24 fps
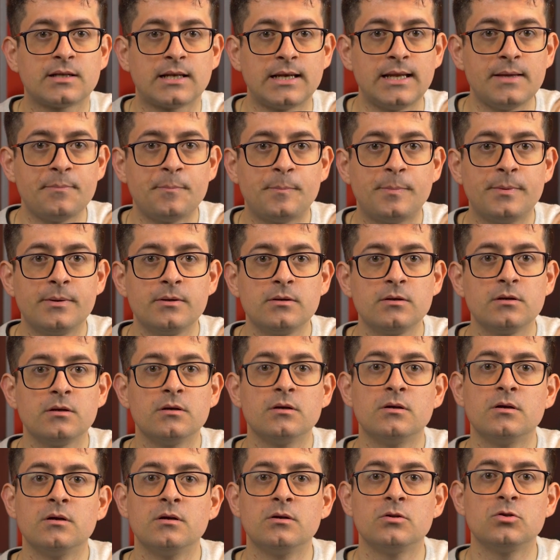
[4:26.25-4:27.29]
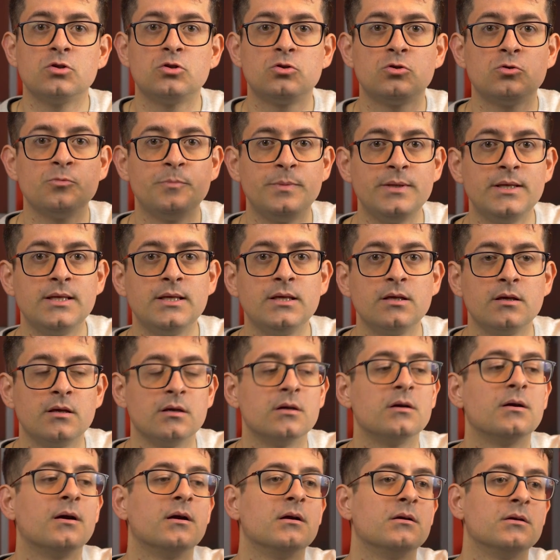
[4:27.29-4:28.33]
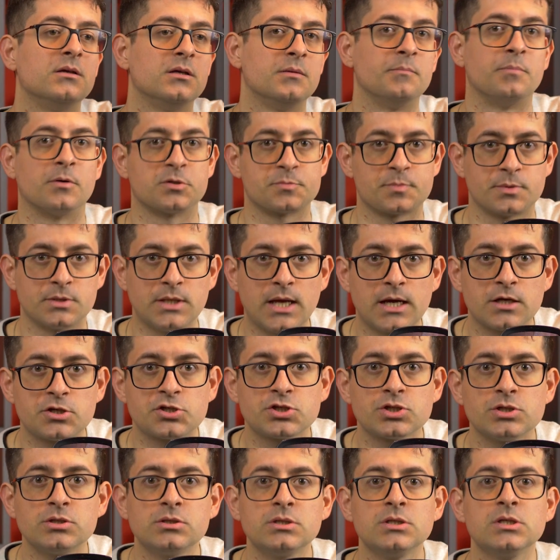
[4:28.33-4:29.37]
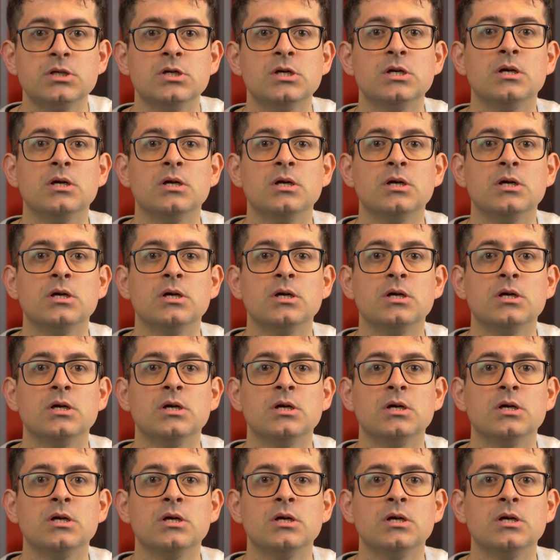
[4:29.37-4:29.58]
clip to be in post-production,